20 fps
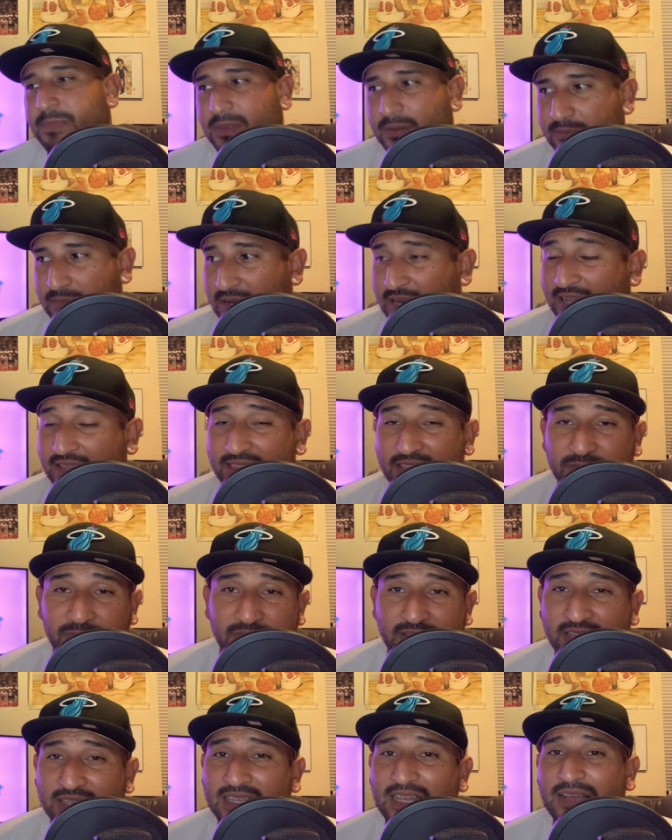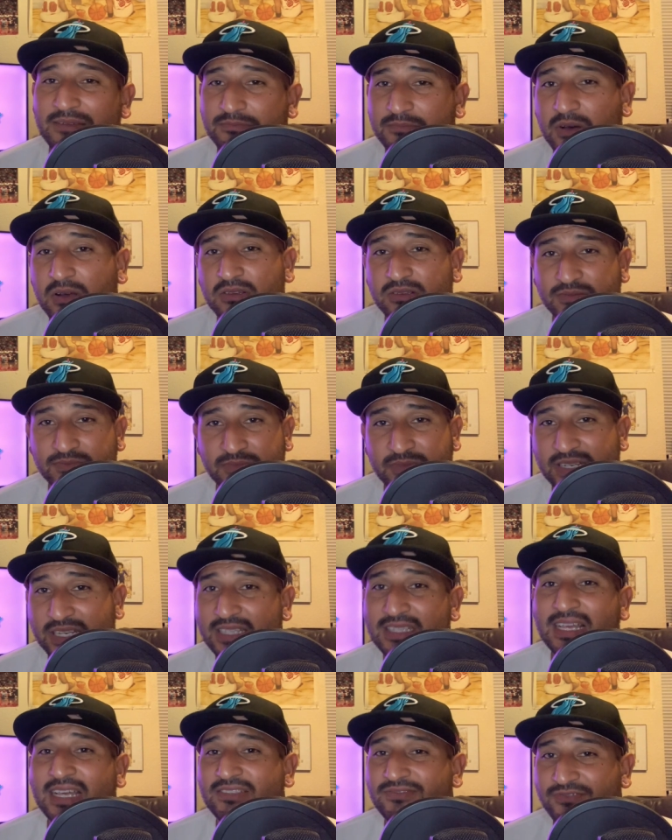But I think we need
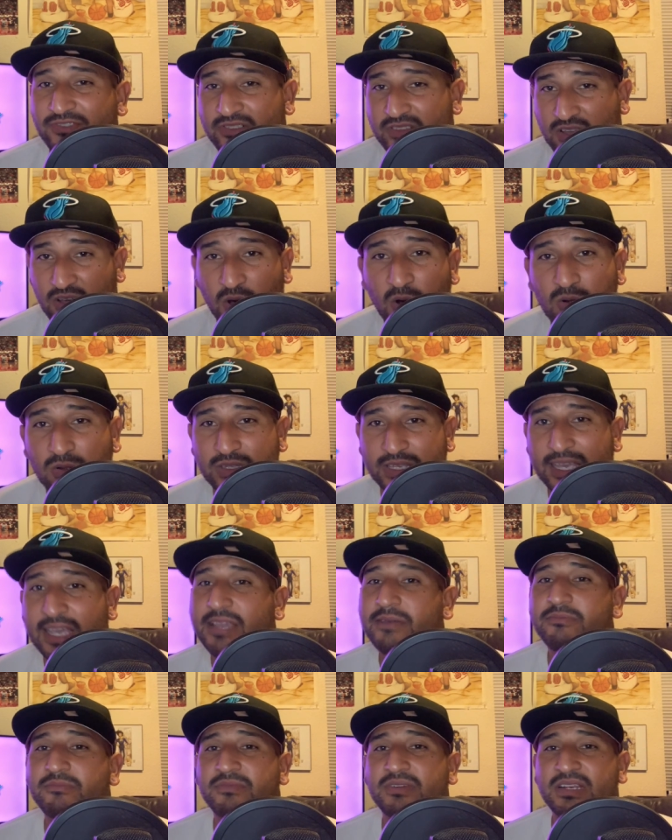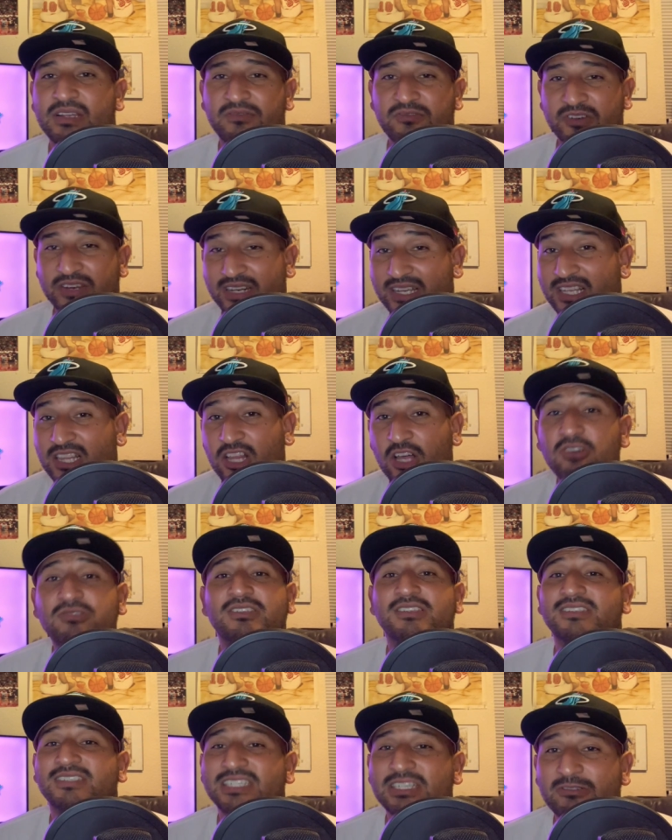that for the whole game. If we're gonna close the
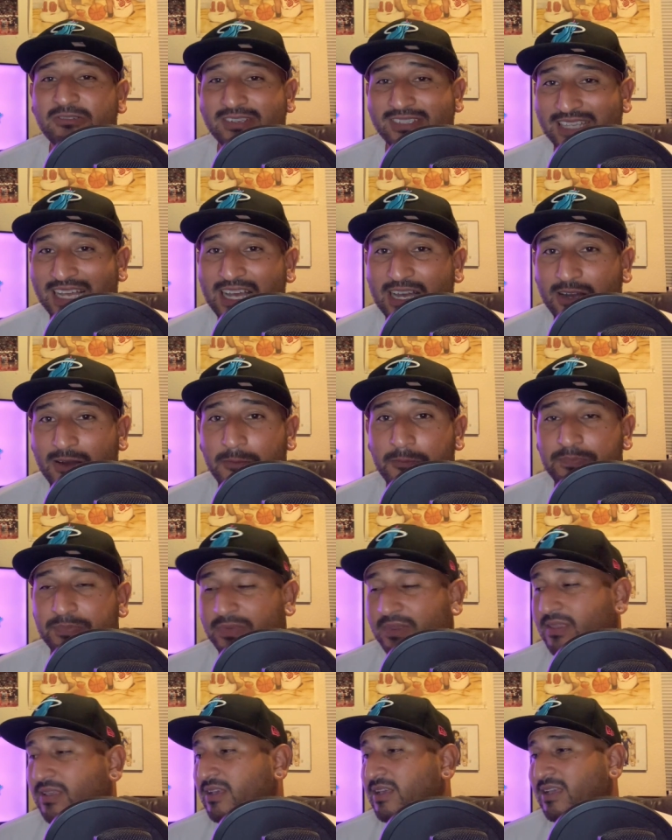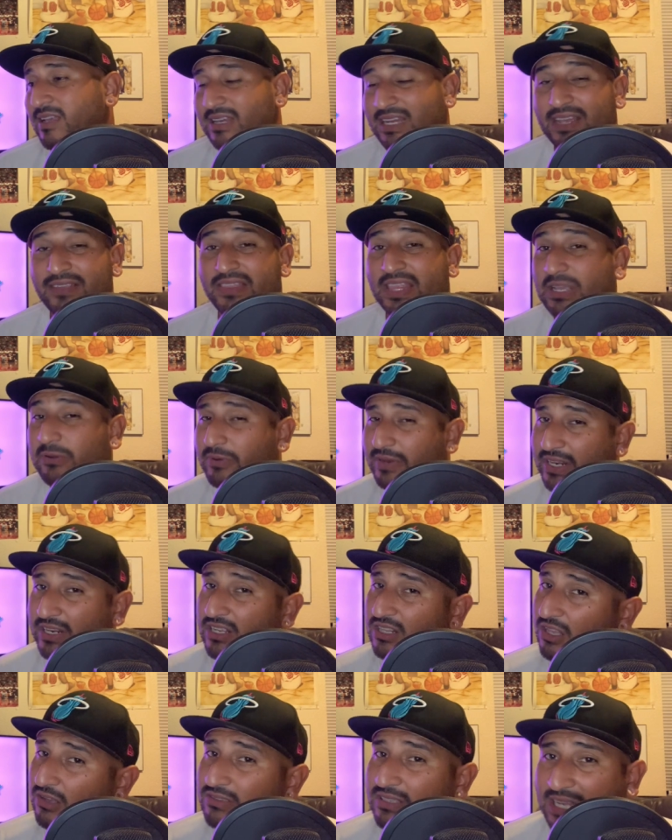series out, and I think we need to
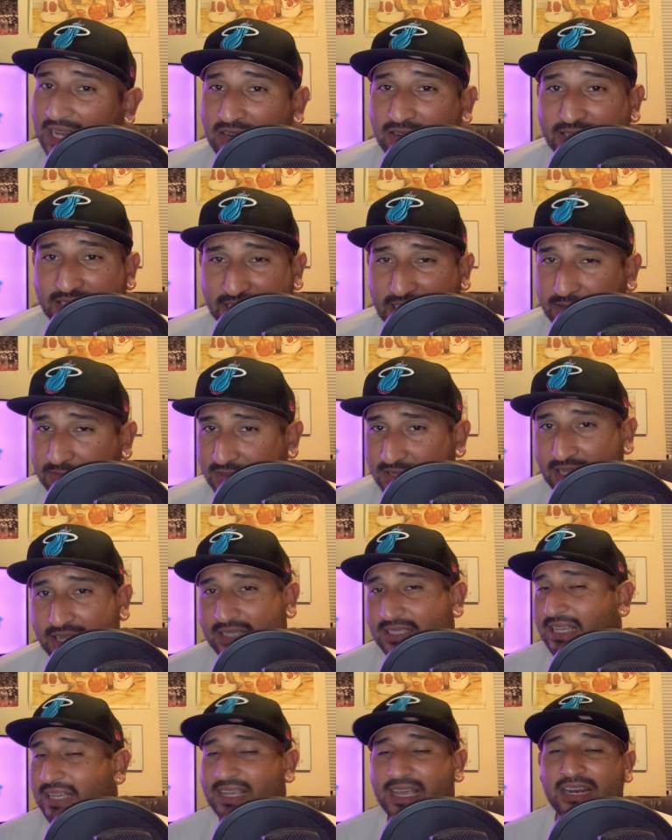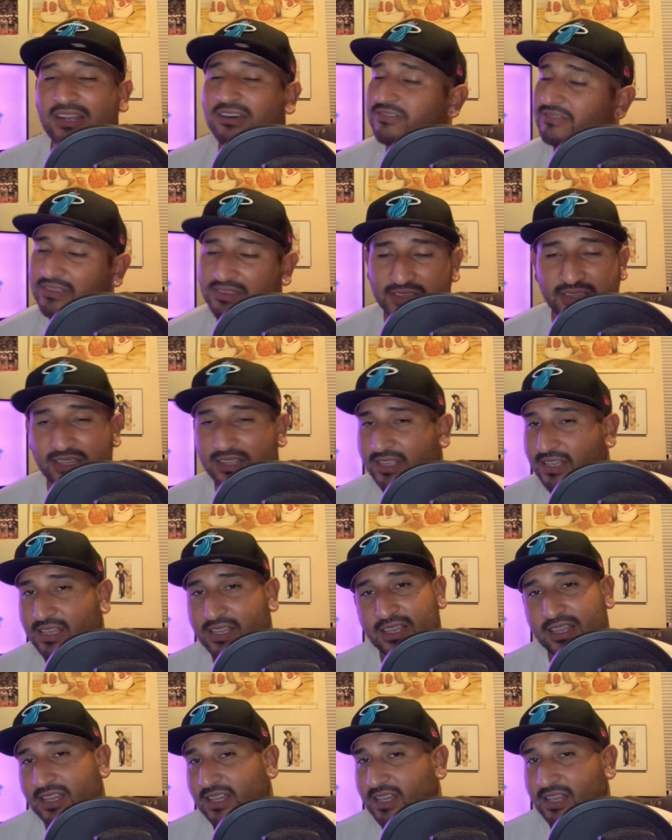close it out in Game 6. Like,
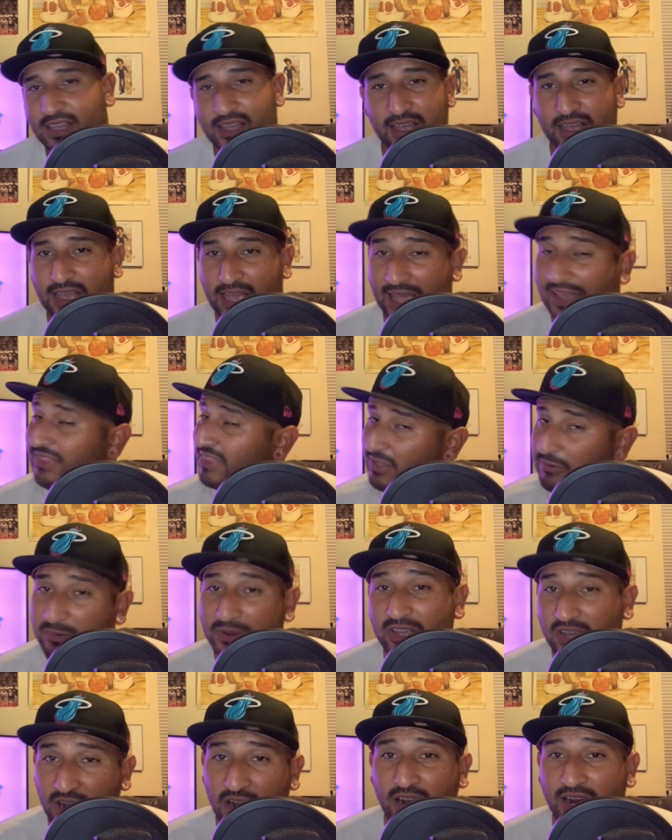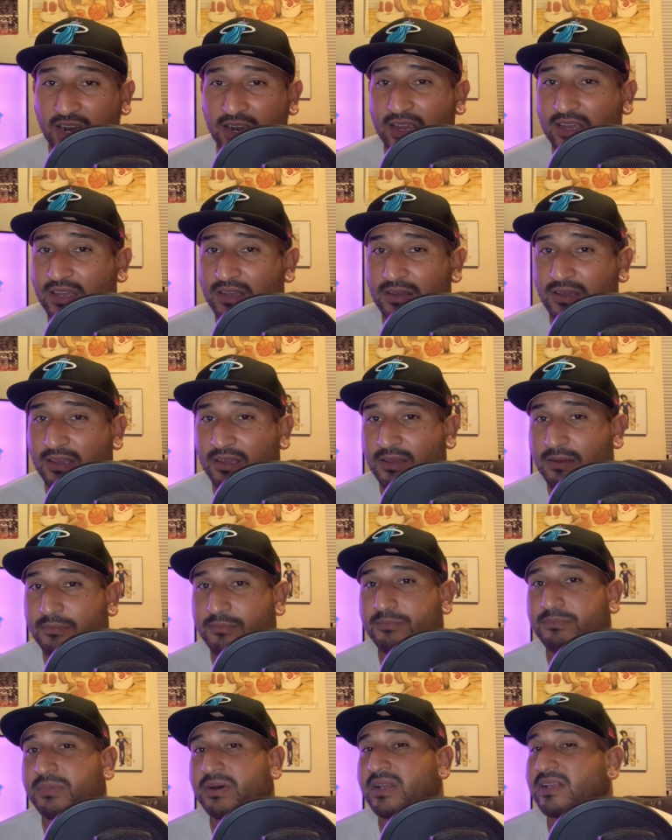I think we are,
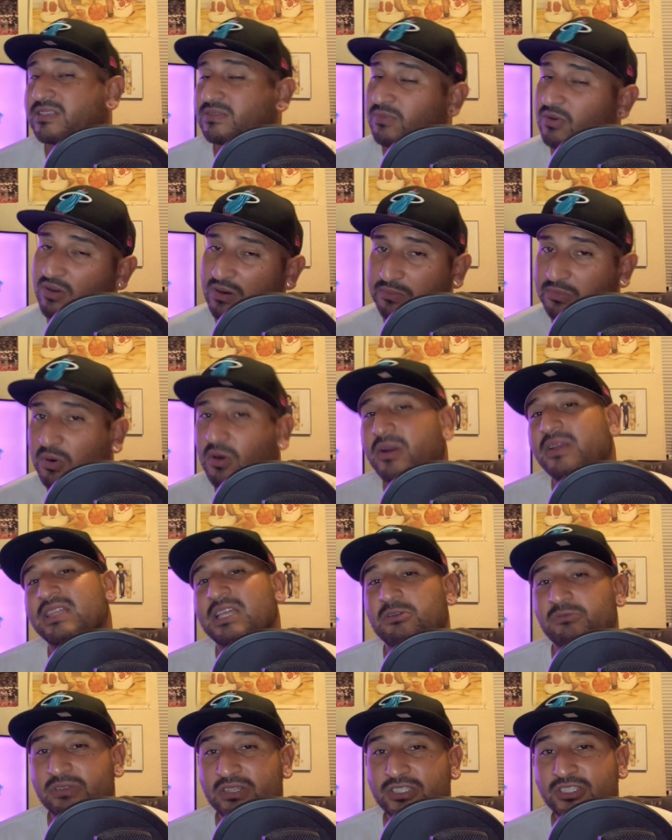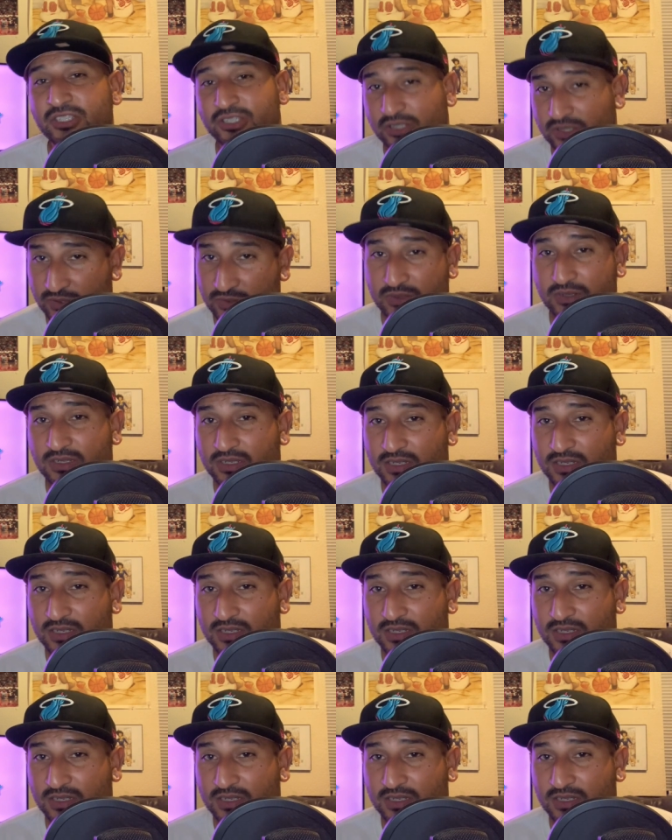but it's more important that we do,